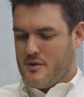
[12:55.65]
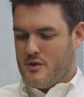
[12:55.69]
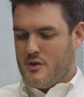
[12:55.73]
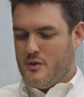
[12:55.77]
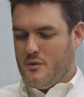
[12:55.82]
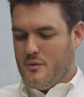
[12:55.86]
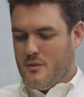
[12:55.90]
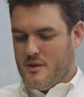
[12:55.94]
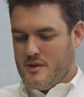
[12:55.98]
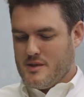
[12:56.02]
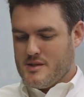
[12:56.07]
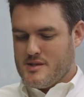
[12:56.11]
And
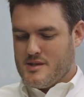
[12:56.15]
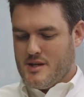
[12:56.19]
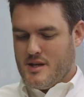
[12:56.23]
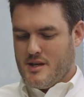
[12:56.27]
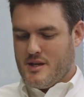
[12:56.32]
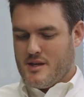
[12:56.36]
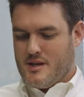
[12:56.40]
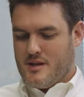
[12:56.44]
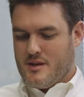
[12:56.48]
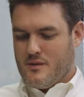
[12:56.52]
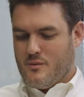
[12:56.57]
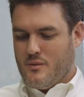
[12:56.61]
you once
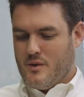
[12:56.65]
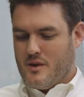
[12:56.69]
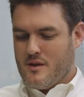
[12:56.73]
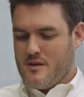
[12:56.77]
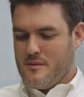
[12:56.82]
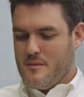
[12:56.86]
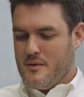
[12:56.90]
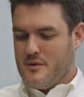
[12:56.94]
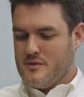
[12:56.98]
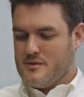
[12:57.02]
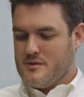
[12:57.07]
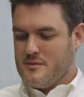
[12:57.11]
said, one
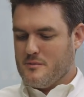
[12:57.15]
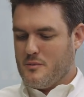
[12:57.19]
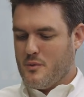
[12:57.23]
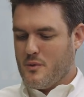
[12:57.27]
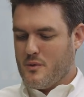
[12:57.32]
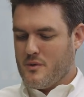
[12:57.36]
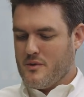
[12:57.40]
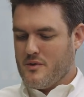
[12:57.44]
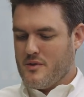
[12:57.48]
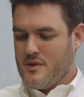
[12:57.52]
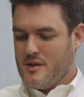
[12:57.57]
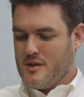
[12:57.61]
of the most
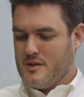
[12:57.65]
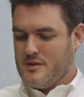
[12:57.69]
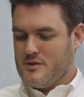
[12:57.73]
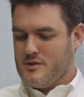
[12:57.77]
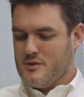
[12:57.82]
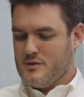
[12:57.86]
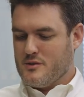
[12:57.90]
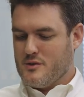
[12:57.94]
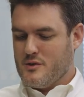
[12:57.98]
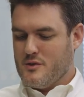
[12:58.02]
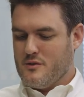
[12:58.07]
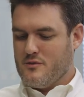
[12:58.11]
important things
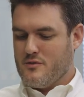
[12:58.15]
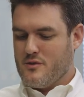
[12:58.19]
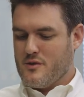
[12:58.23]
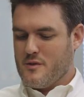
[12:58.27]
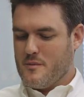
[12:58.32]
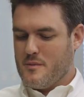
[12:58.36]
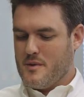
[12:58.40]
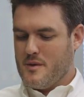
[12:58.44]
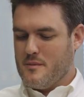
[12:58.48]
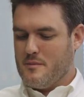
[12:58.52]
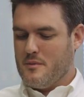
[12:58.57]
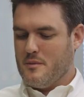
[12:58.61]
you'll do for
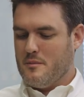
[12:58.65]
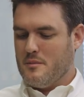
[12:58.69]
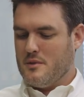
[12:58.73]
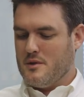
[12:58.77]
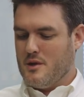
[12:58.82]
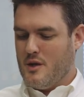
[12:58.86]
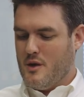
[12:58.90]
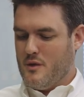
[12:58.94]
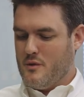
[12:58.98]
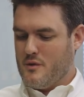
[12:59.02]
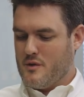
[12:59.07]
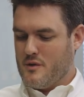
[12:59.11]
the people
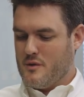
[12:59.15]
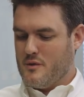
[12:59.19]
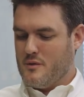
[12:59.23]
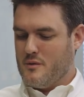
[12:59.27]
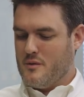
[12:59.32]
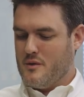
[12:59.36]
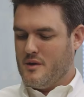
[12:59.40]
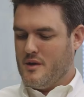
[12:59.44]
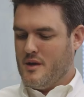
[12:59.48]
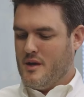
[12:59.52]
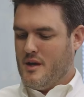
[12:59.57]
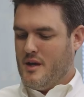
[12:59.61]
below
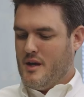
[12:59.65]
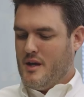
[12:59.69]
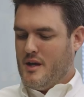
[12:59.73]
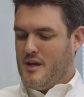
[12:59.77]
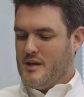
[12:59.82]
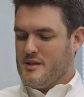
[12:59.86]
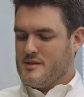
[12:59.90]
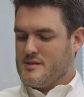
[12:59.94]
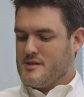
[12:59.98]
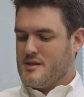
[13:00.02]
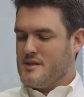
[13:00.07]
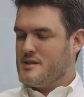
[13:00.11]
you
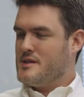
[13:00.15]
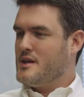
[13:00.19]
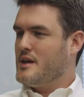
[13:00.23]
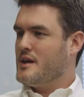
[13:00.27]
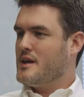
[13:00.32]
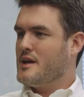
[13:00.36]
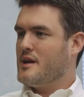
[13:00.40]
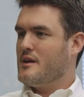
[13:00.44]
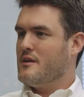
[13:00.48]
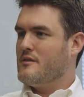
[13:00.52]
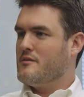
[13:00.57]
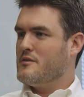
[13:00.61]
is to
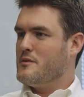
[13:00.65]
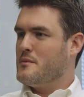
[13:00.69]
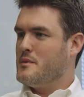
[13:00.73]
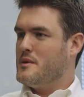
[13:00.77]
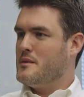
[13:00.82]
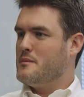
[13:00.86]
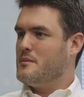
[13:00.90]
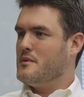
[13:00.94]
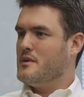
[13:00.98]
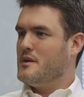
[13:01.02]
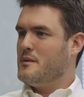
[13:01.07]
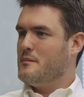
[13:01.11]
take care of the
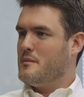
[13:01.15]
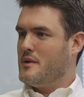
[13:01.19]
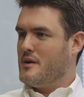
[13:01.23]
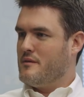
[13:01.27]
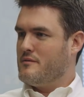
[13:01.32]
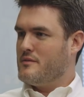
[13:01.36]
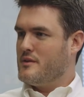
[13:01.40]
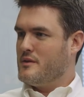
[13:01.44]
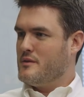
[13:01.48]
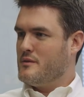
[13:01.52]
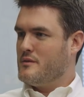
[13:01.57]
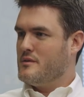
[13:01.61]
people
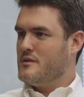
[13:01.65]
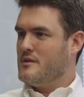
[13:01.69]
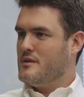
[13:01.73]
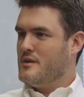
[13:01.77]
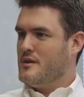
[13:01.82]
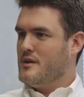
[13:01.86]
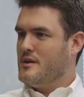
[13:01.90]
above you.